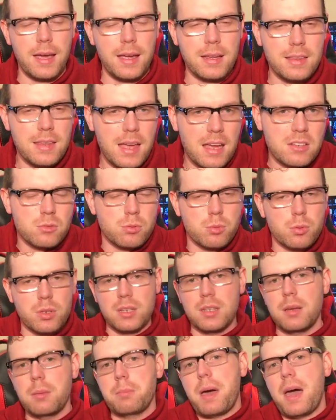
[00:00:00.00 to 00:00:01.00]
That's
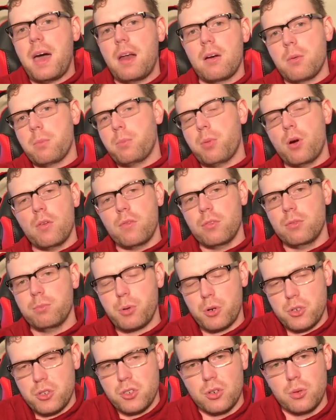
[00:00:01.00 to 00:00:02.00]
really a matter of
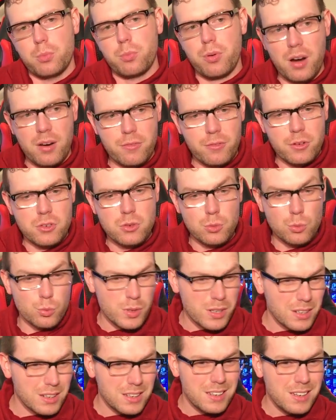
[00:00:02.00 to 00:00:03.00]
personal preference,
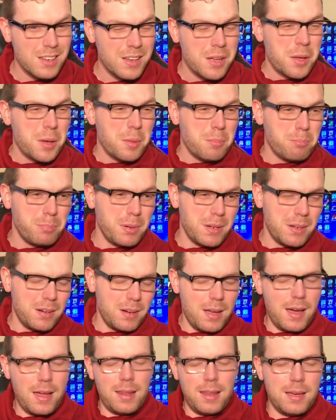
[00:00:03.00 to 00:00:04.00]
really, but
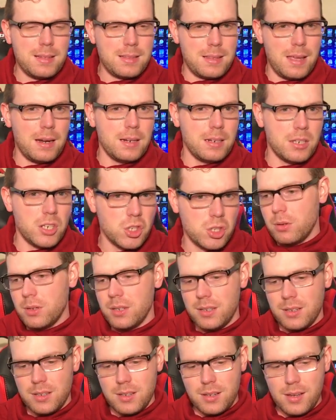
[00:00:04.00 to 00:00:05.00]
I like that addition.
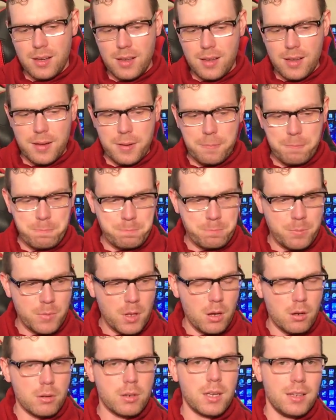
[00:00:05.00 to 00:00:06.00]

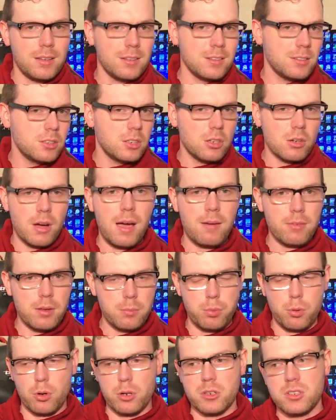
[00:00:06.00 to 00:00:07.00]
Okay, you don't have any
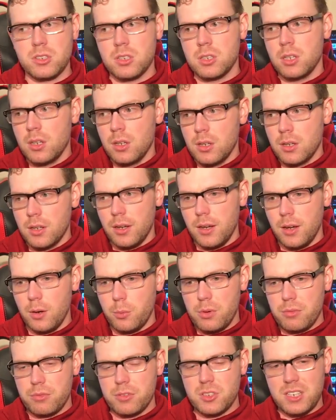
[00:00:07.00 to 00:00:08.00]
ports.
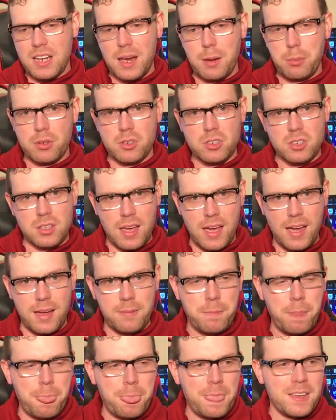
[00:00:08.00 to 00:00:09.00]
We've established
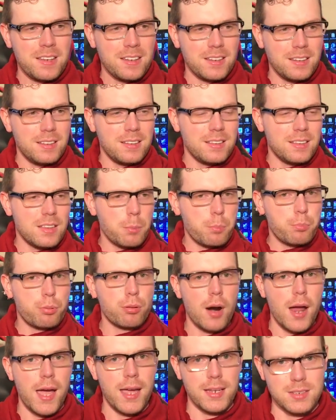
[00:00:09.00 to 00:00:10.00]
that. The
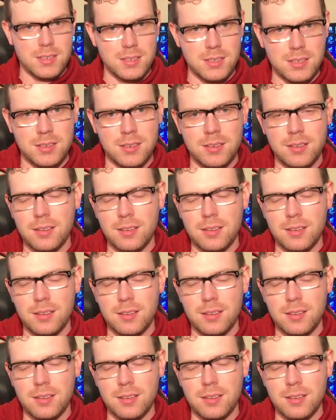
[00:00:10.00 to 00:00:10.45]
pricing